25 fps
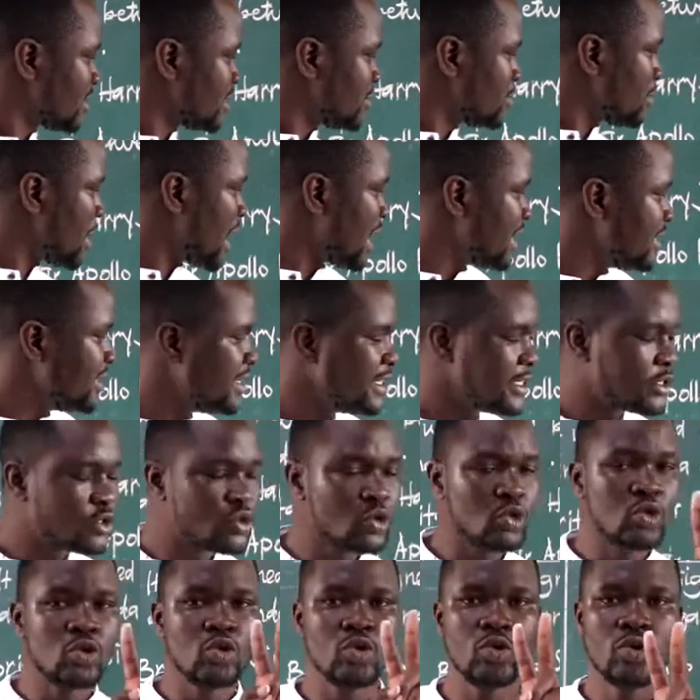by the
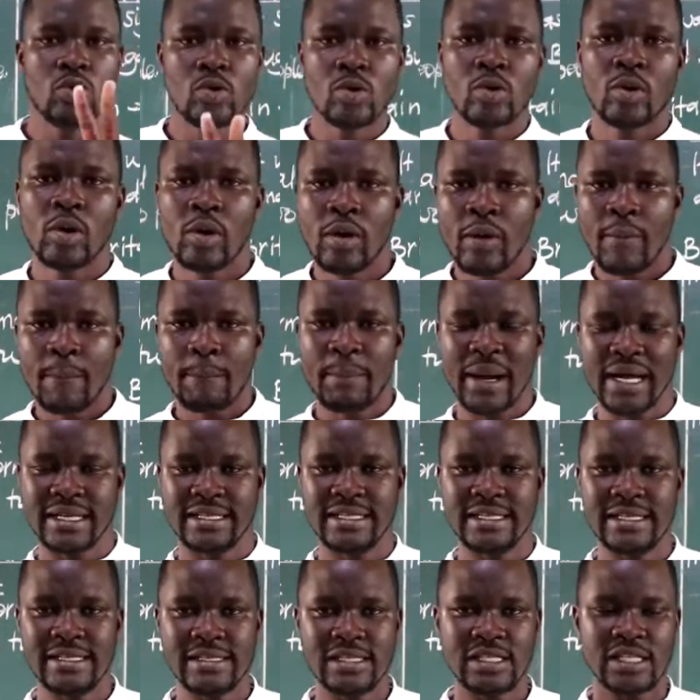two
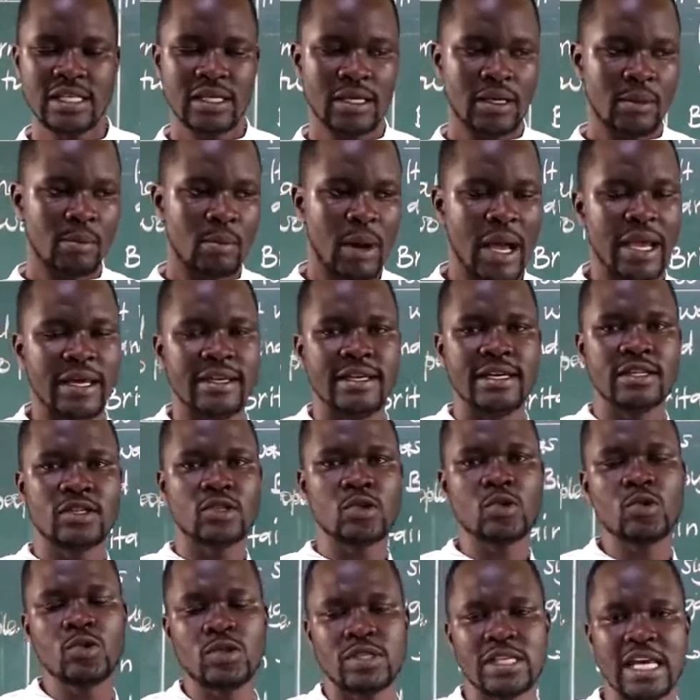parties, by the
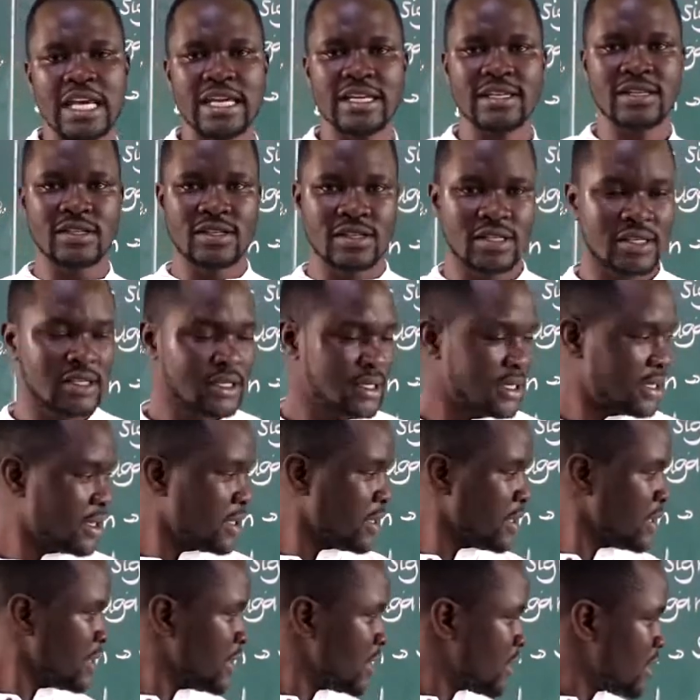two
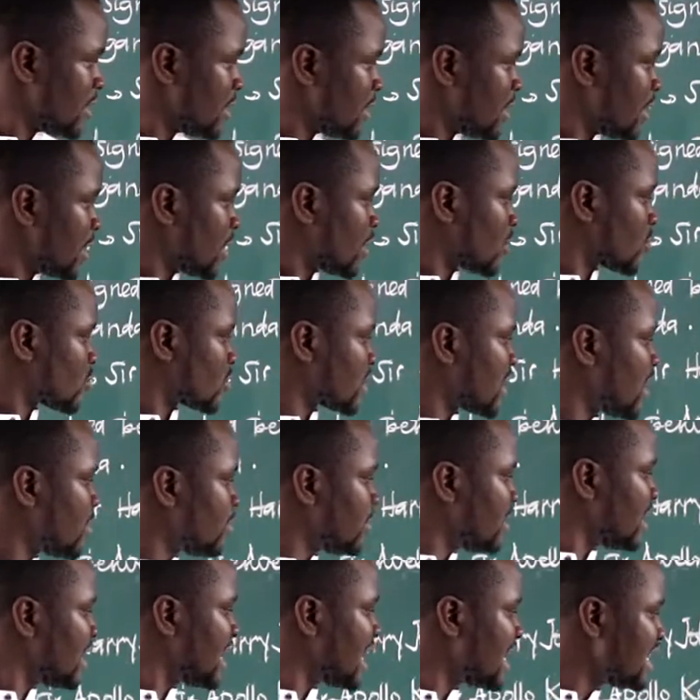sides.
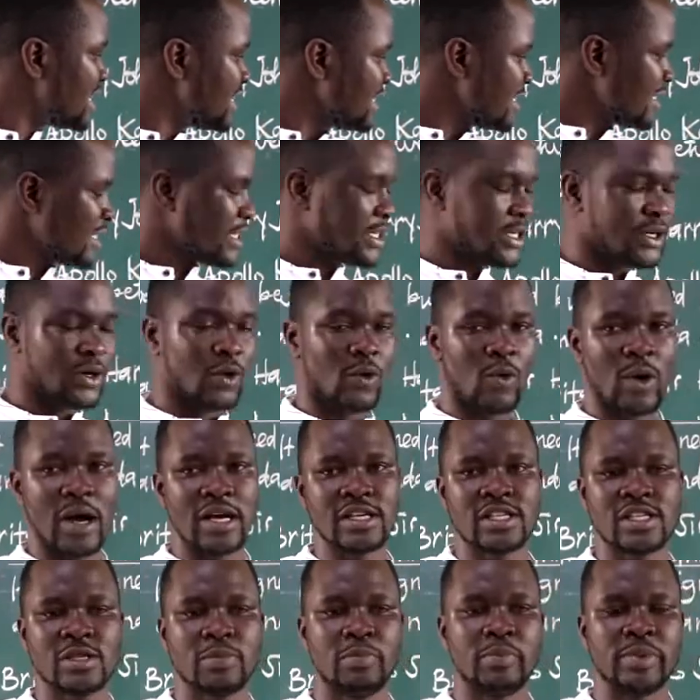Crown land
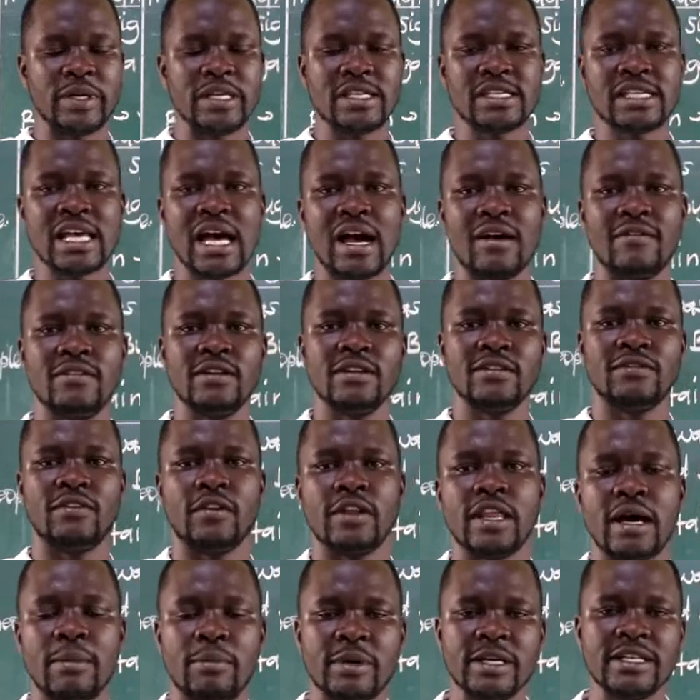was preserved for
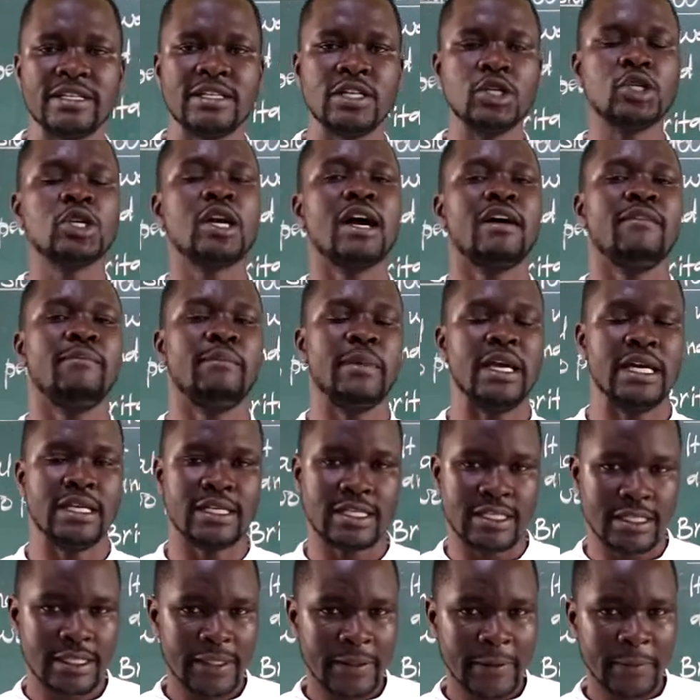the British government.
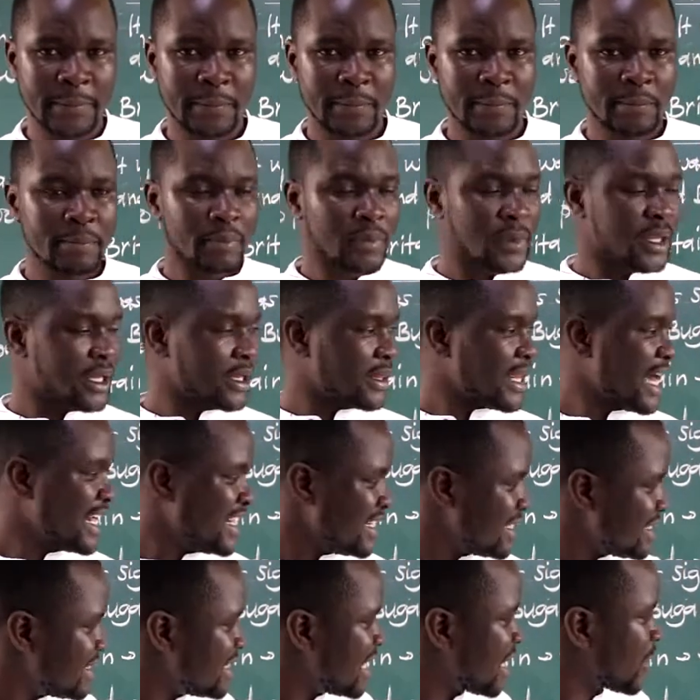That
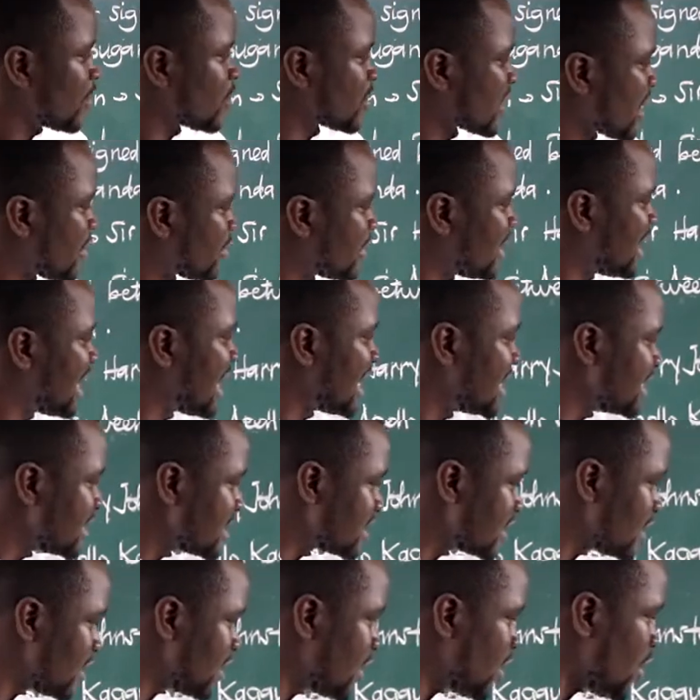is the crown land.
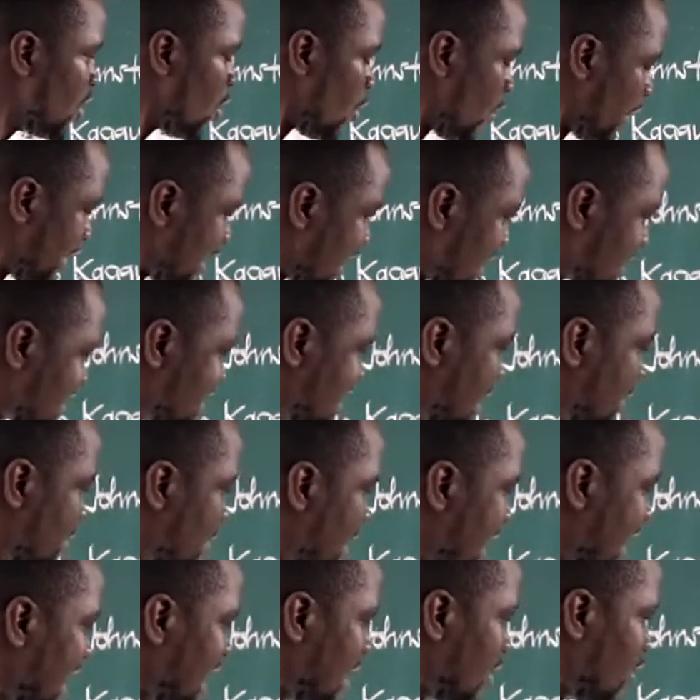Whereas the
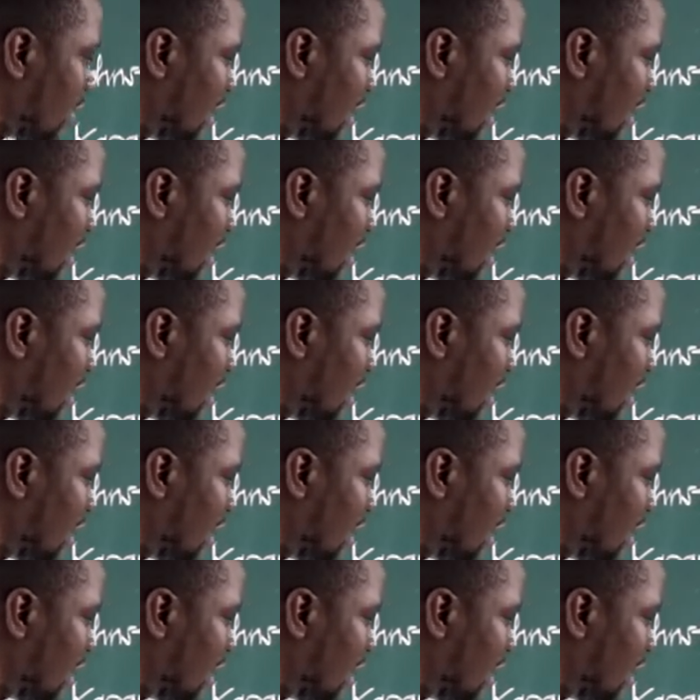Milo